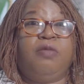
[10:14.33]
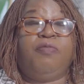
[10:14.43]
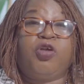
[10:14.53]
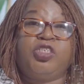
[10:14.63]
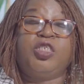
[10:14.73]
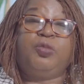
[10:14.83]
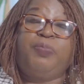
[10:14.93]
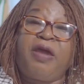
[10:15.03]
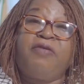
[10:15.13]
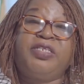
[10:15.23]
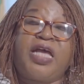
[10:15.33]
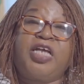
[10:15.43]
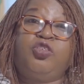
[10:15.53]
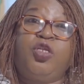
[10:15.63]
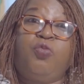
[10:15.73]
because this parent
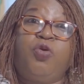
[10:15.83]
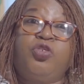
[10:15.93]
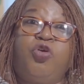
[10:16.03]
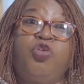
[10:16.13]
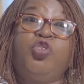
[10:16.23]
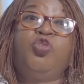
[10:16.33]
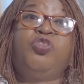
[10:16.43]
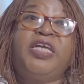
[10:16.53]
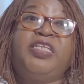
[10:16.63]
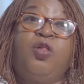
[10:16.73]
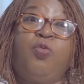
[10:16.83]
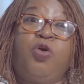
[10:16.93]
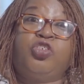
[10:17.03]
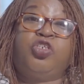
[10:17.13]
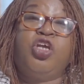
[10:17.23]
actually was on suicidal
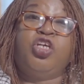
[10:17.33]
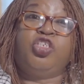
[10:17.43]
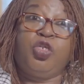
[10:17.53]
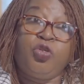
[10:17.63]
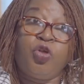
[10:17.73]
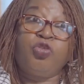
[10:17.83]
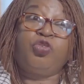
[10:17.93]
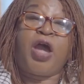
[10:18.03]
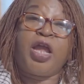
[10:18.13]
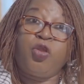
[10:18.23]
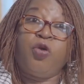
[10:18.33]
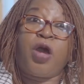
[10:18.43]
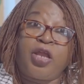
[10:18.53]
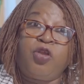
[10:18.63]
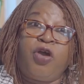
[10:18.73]
watch. So I
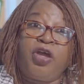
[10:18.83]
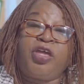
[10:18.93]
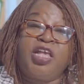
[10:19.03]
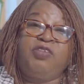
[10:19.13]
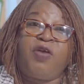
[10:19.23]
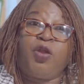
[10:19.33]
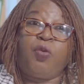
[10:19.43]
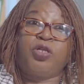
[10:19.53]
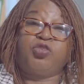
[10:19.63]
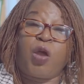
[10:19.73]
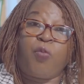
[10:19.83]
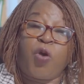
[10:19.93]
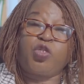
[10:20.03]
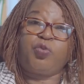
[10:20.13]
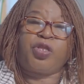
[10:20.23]
know her case very well. So I
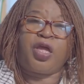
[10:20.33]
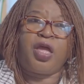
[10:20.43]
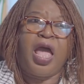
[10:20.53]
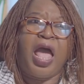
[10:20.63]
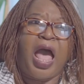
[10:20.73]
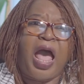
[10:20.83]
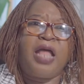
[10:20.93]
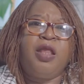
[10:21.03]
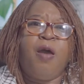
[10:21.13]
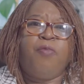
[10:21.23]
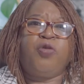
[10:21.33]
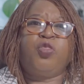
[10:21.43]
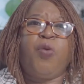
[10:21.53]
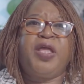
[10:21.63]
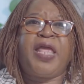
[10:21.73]
worked with her, but
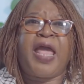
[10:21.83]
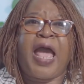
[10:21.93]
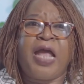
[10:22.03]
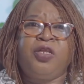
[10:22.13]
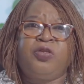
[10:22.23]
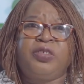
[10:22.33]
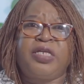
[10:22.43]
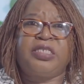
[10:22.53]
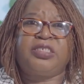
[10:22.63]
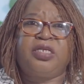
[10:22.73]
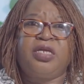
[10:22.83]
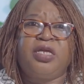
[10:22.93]
the way they handled it,